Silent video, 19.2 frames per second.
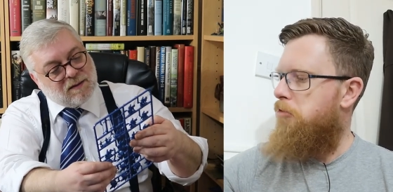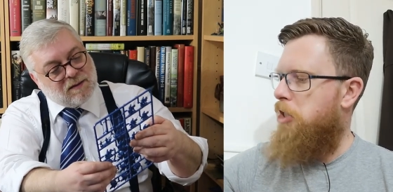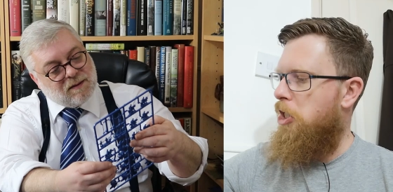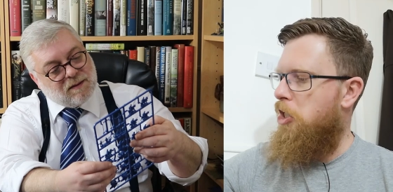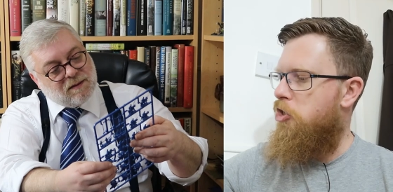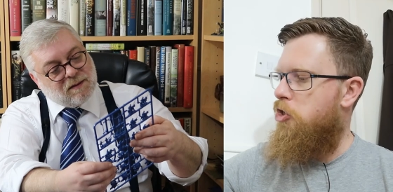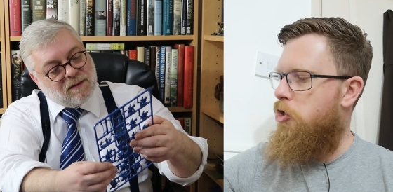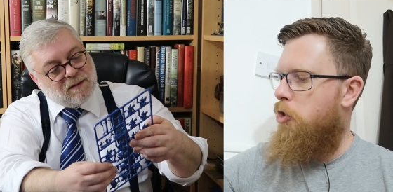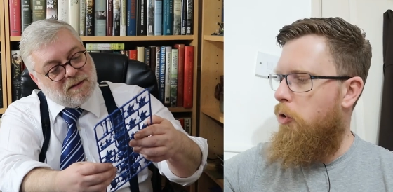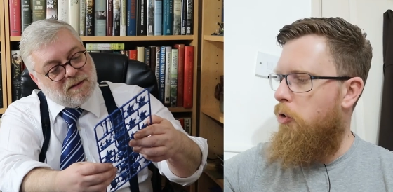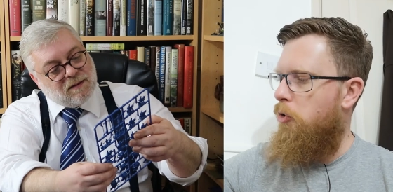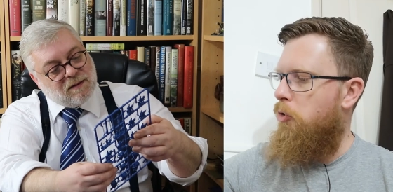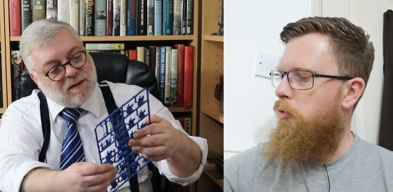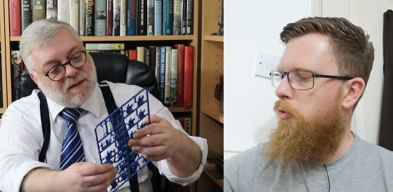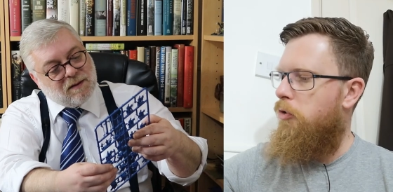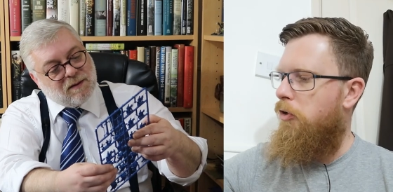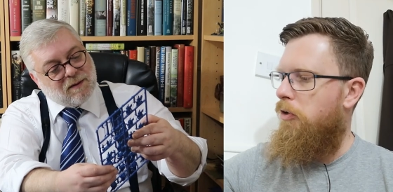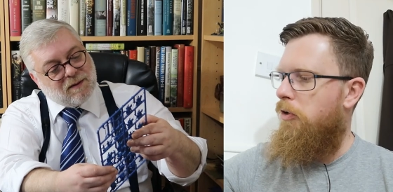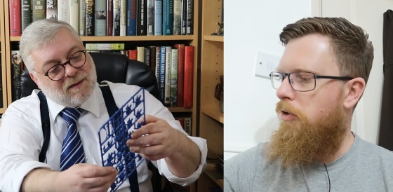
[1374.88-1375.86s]
Speaker 1: That's
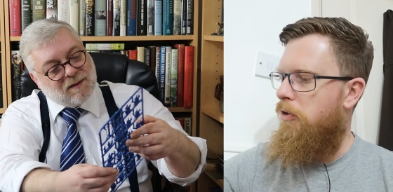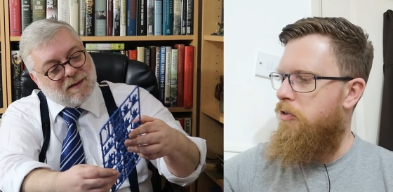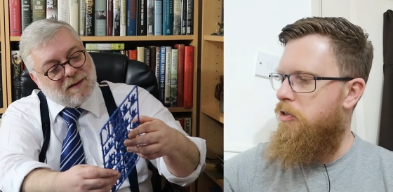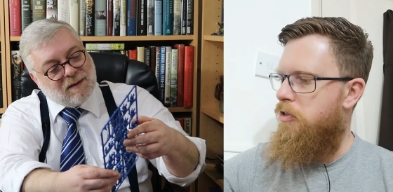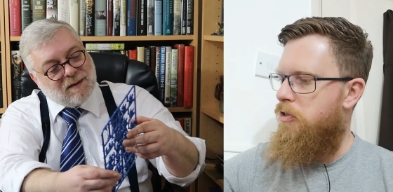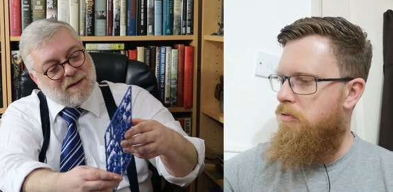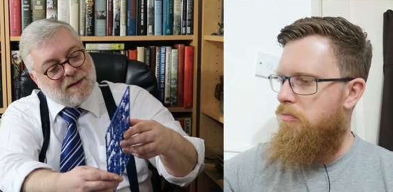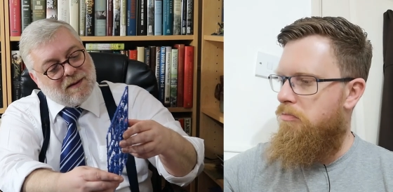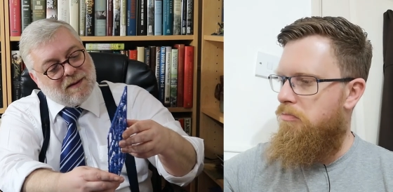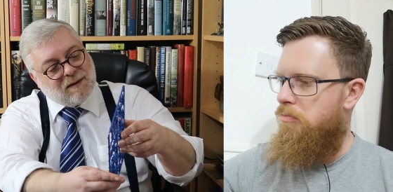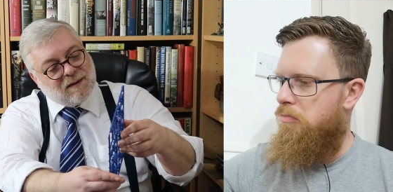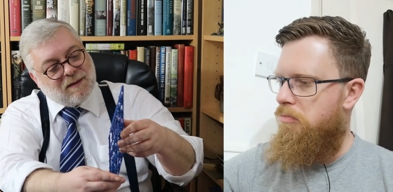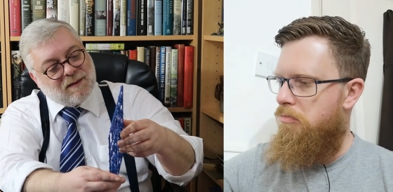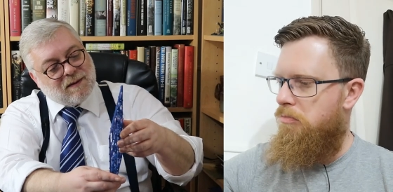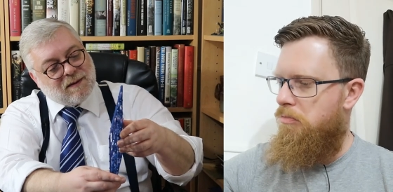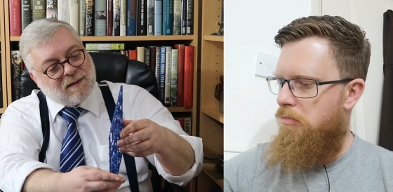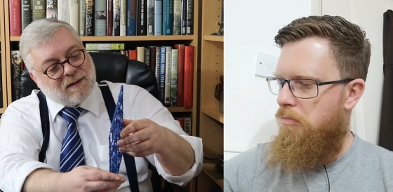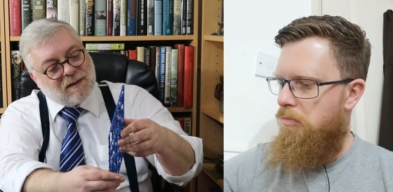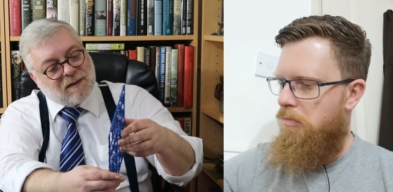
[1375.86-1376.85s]
cool that there's
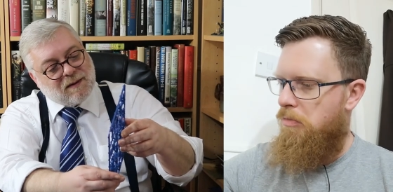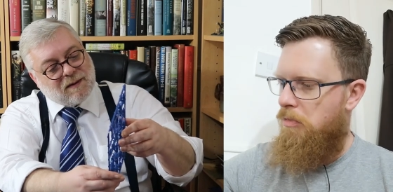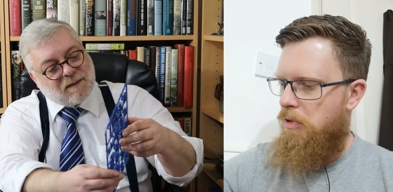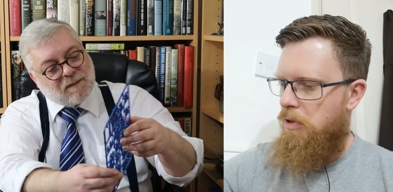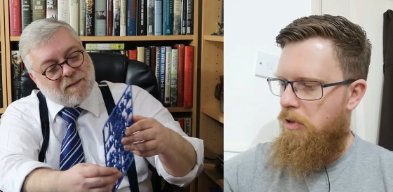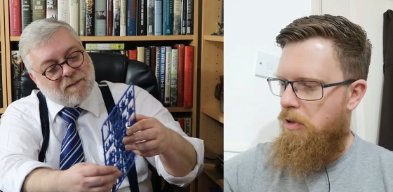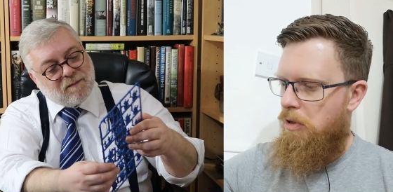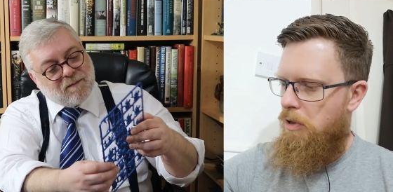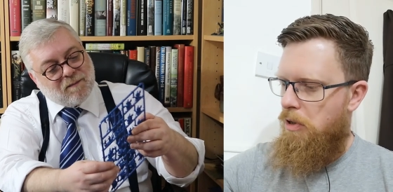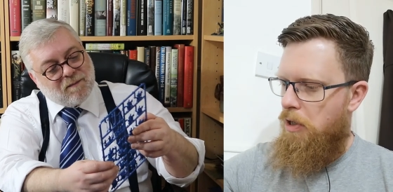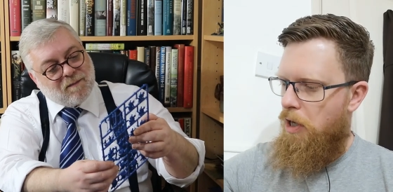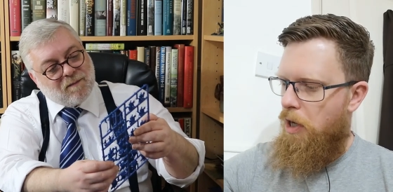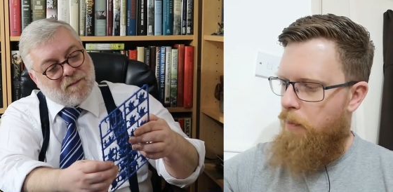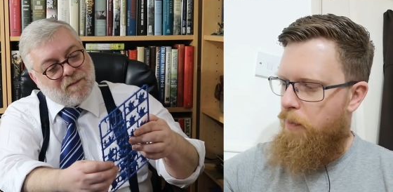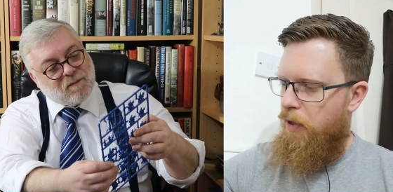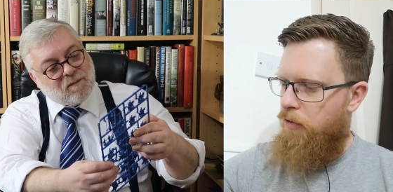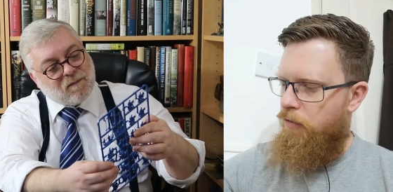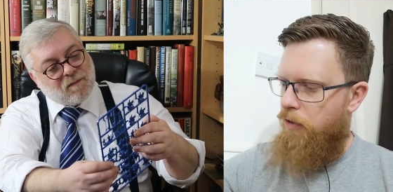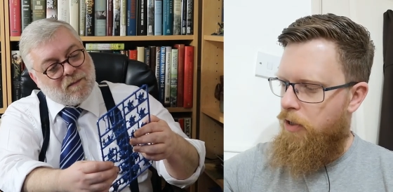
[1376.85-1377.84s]

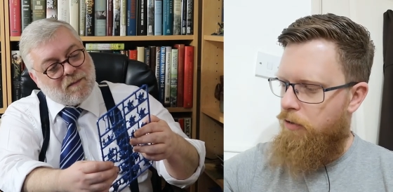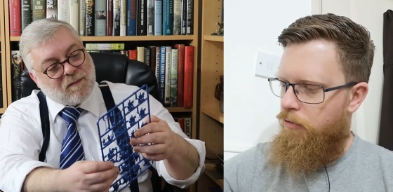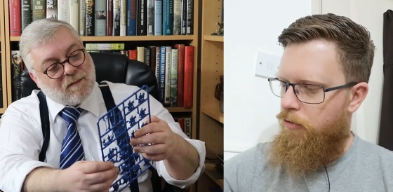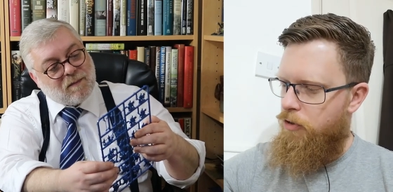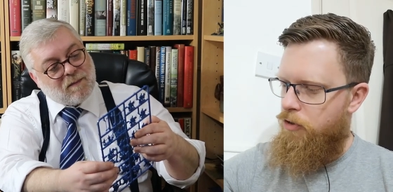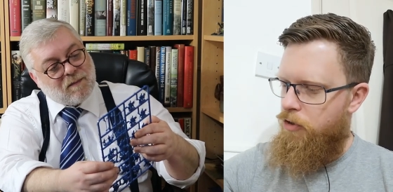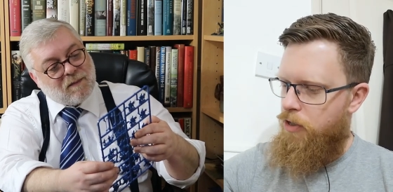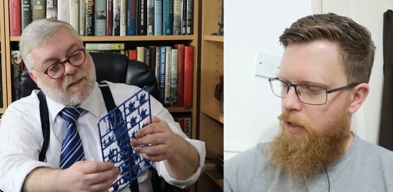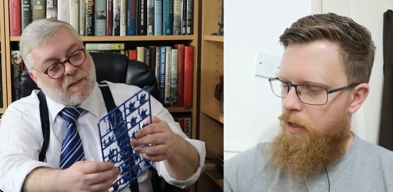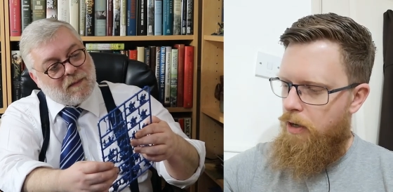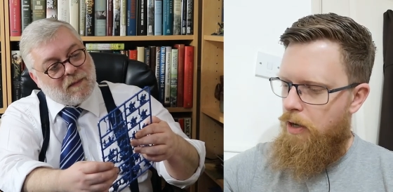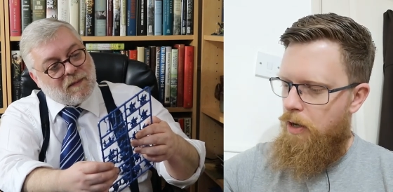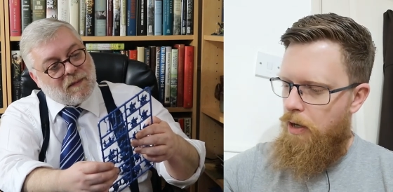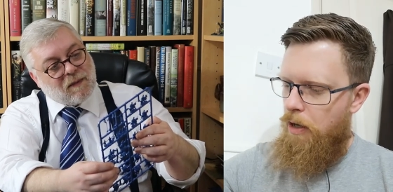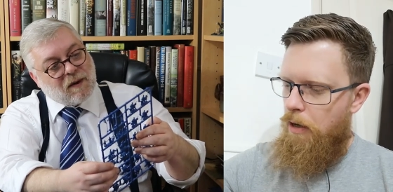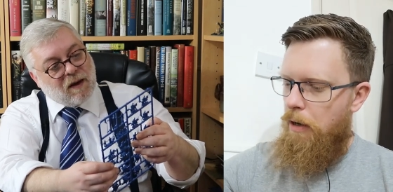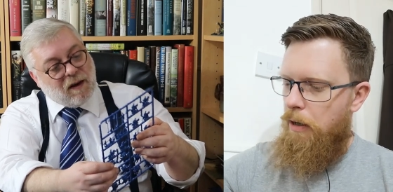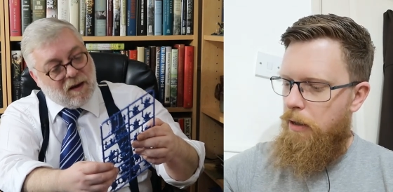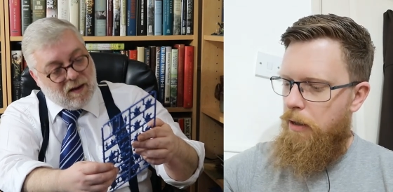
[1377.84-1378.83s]
a bit of a difference
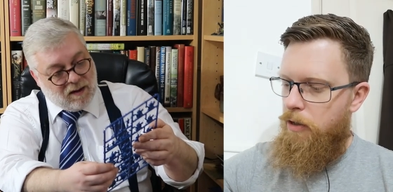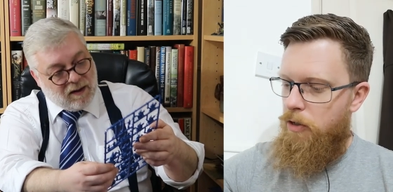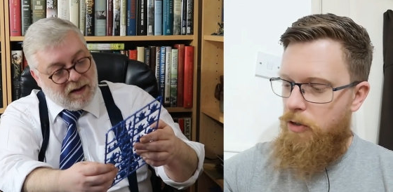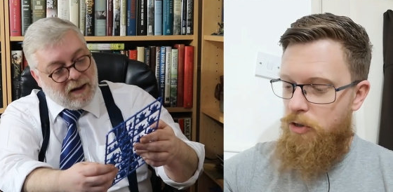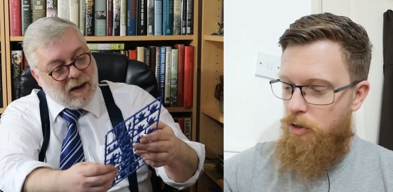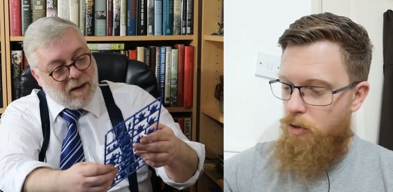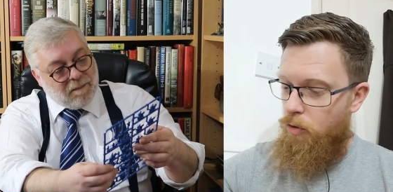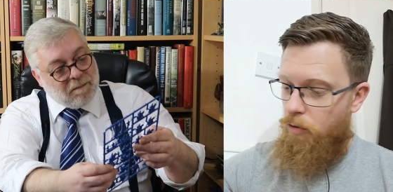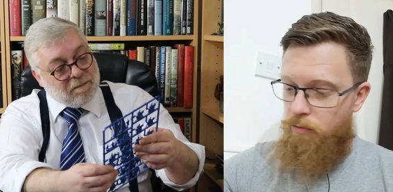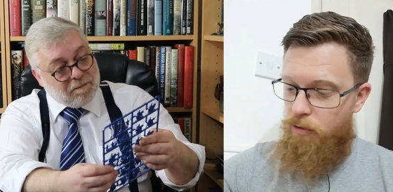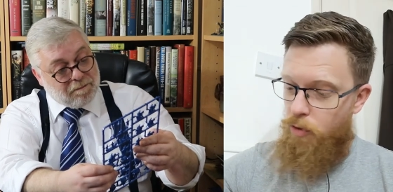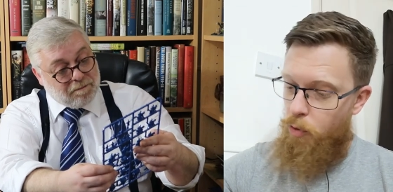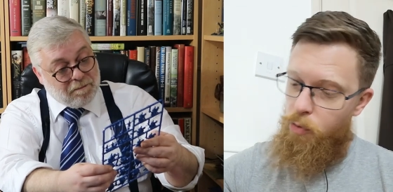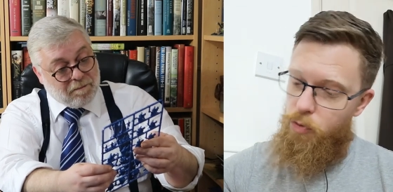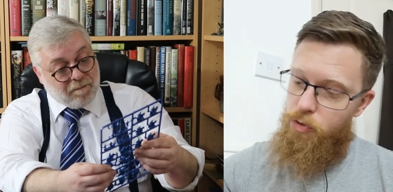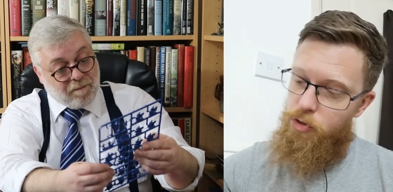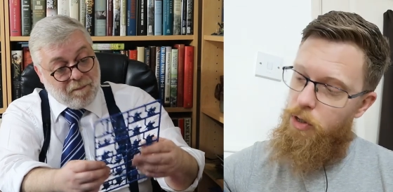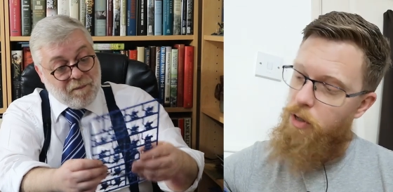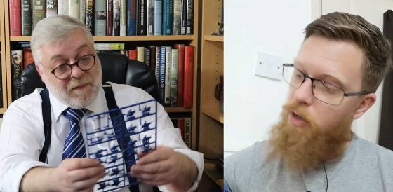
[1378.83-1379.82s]
there. And yeah. of
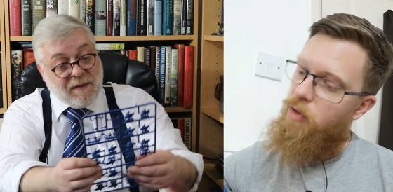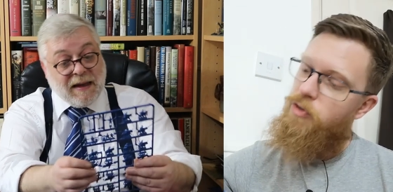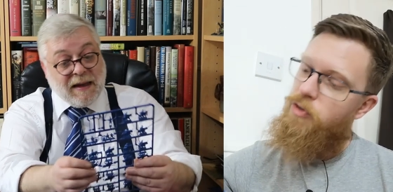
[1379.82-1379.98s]
course, the